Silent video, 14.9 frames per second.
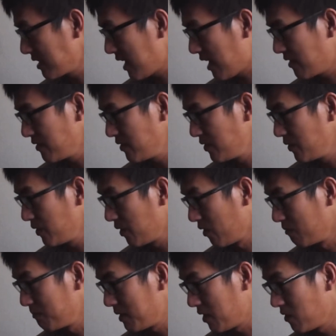how do you do your
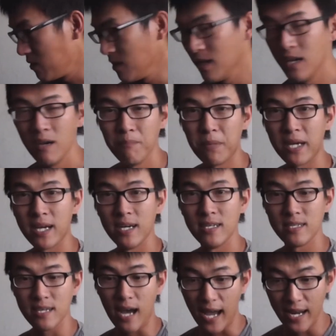own bow,
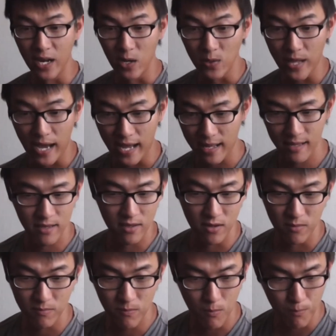because I know that, you
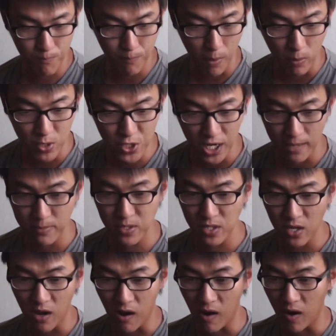know, bow shops
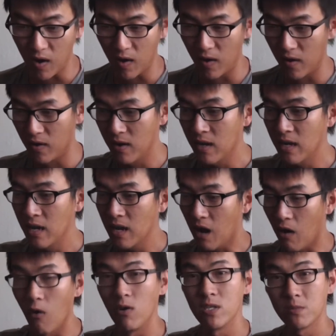are
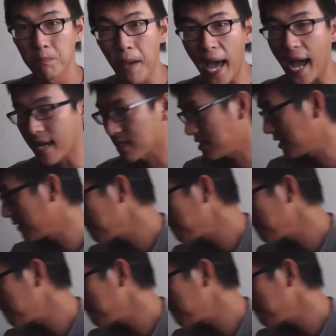always packed.